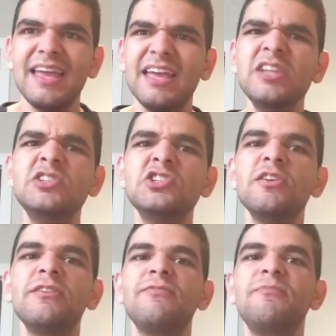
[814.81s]
it
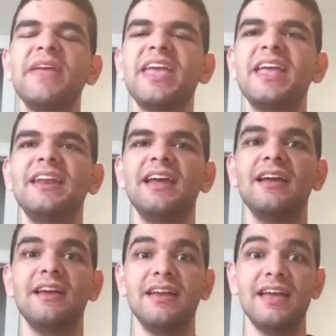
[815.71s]
should have been
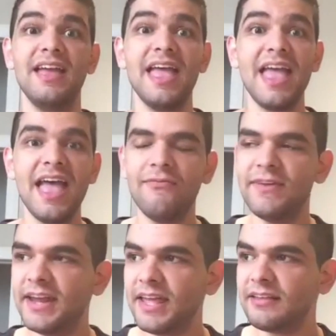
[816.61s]

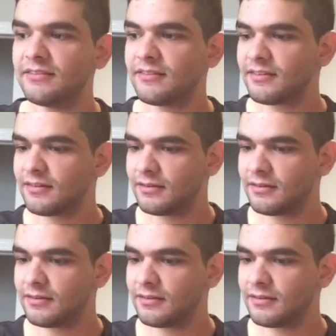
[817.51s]
evident